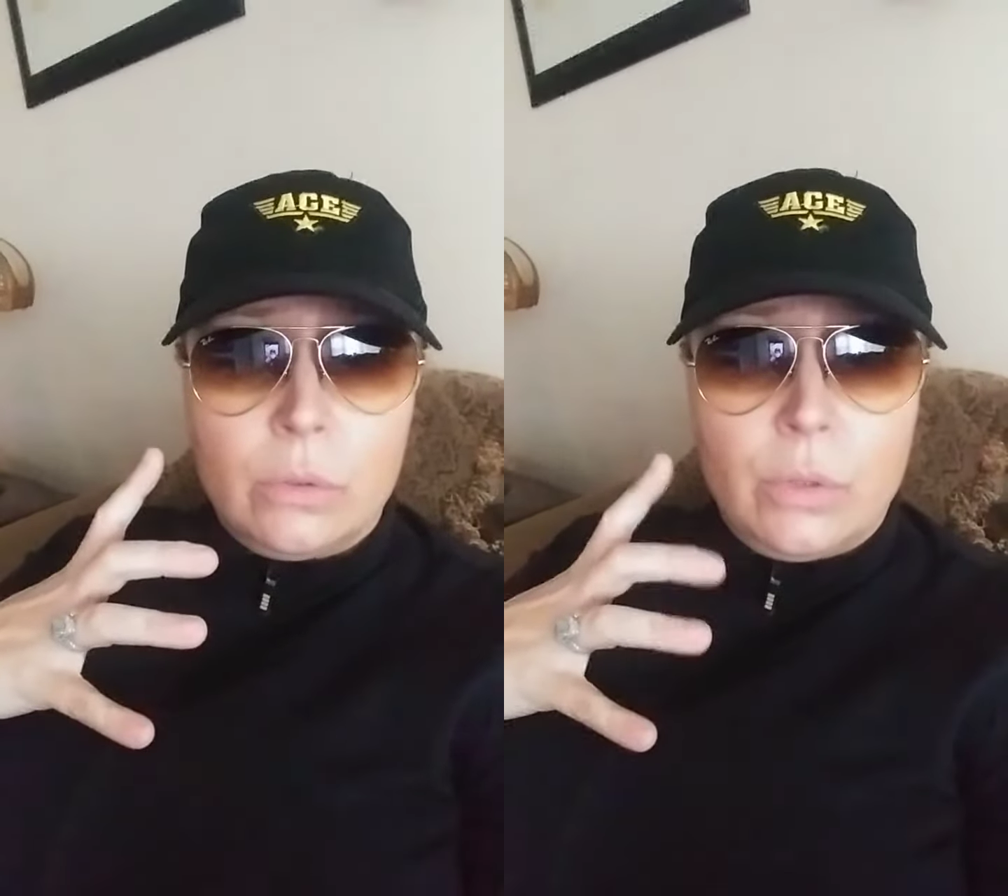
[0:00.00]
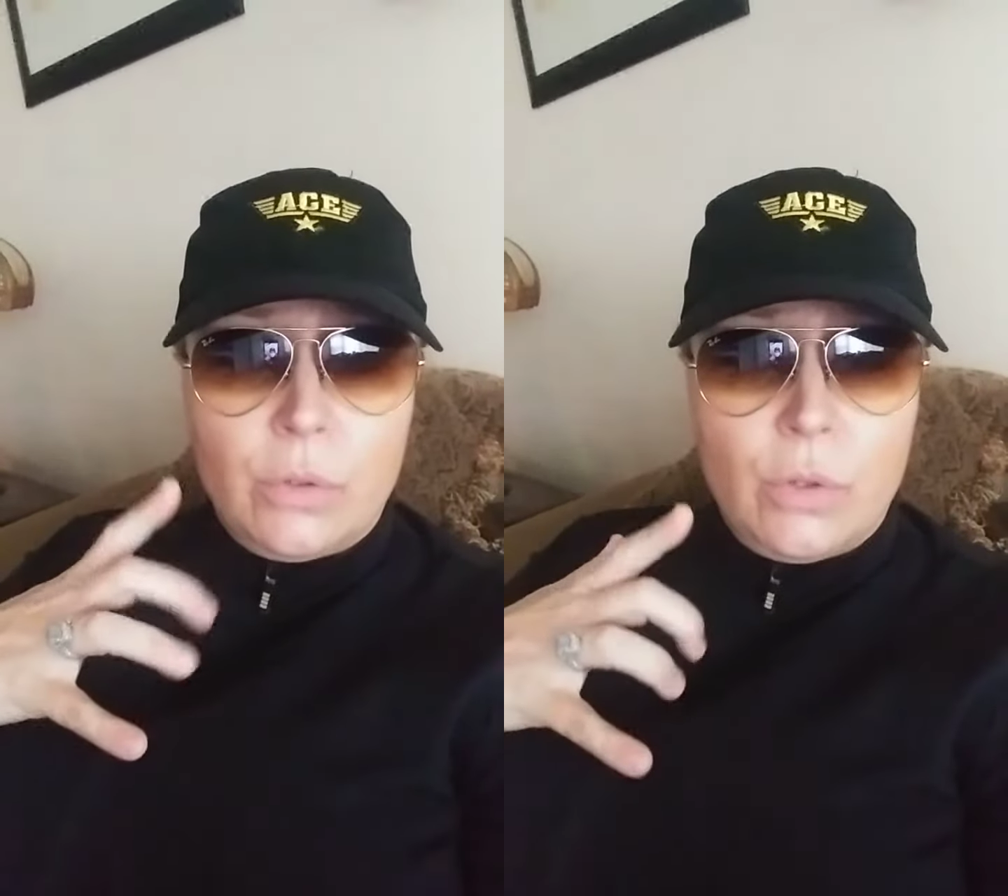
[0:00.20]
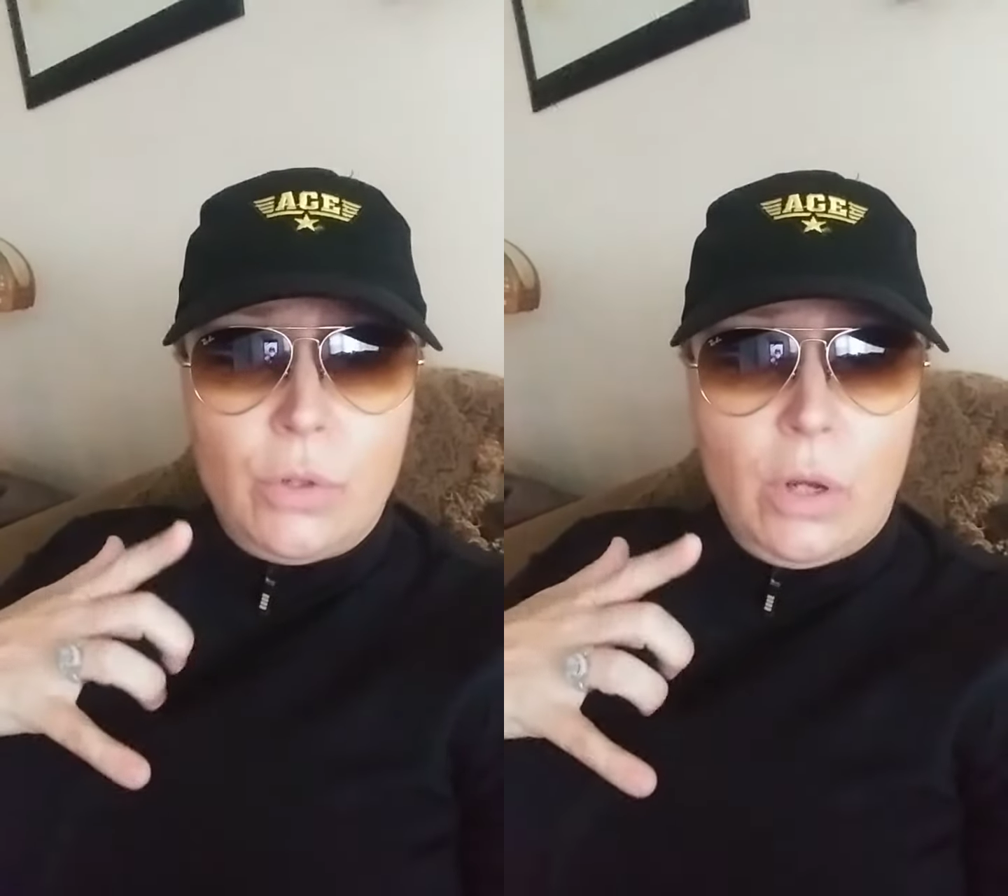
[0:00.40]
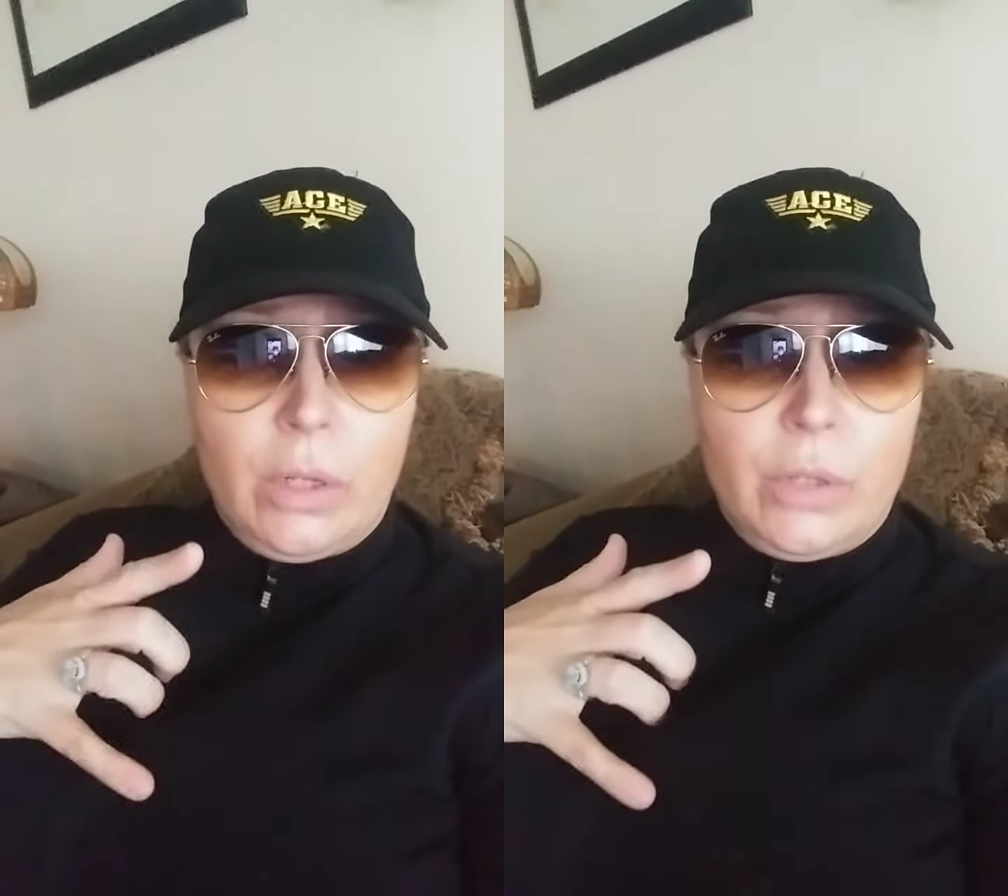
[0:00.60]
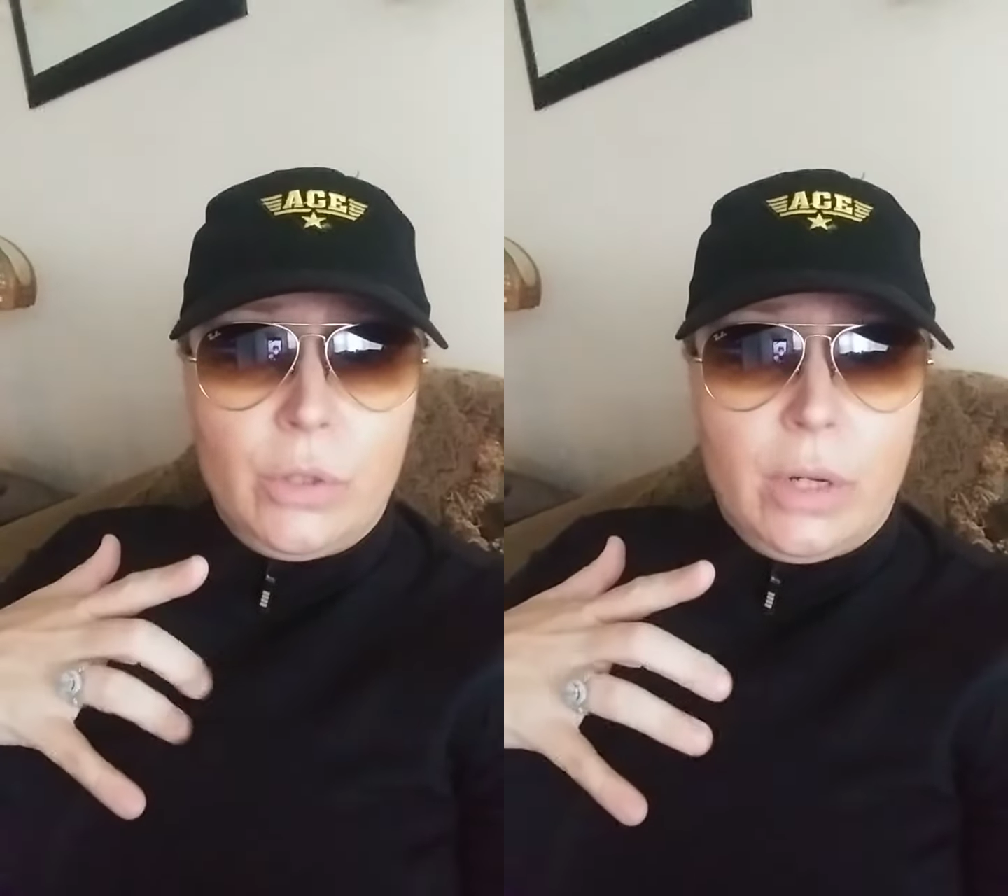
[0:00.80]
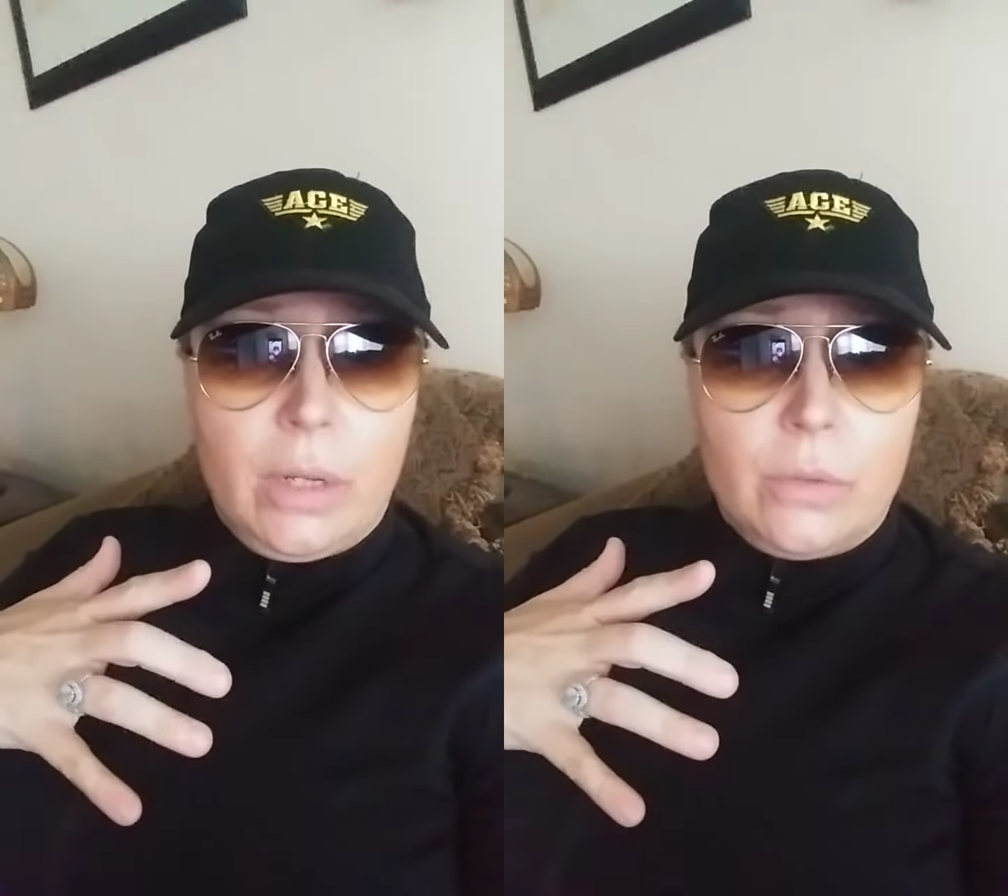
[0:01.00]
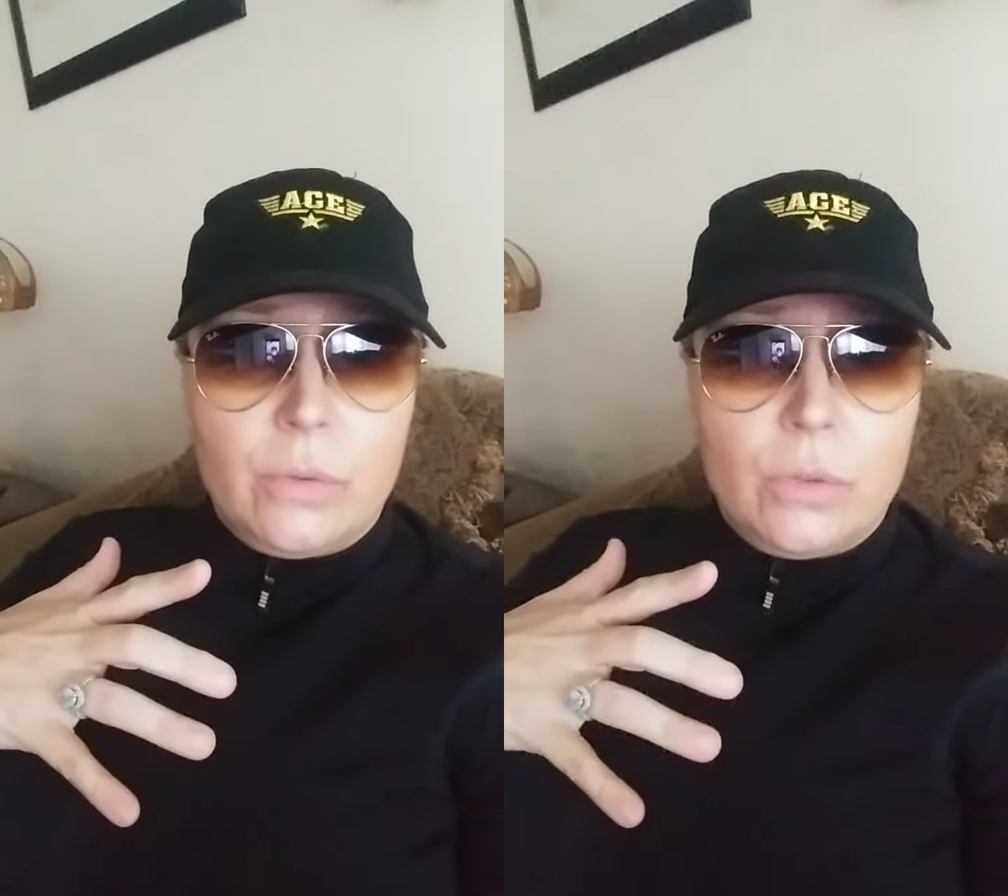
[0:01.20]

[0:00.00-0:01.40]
there's a dog in your house.